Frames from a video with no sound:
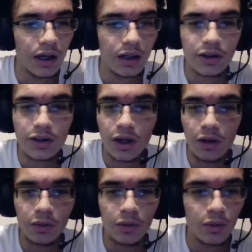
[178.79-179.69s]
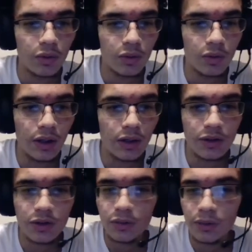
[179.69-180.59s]
So, who
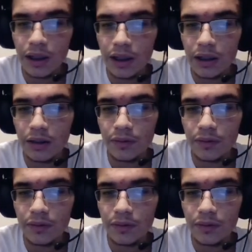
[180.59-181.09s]
else do we have?